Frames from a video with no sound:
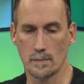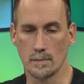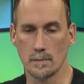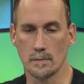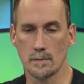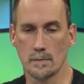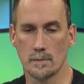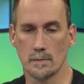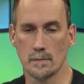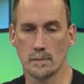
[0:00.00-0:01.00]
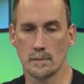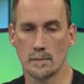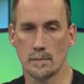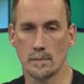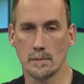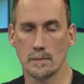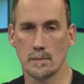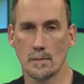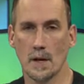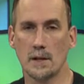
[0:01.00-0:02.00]
hey, why are we even trying to
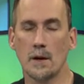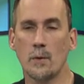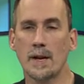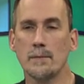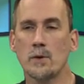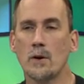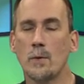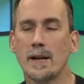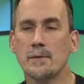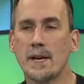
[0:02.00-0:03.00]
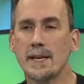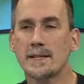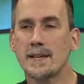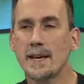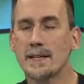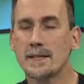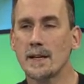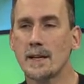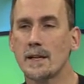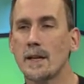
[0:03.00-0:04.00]
explain? No, what I'm no, what I'm trying to say is,
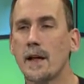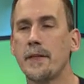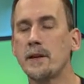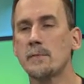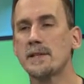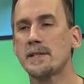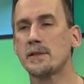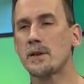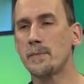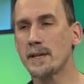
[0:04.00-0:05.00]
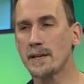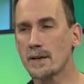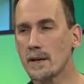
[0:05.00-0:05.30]
uh, I think you're misinterpreting.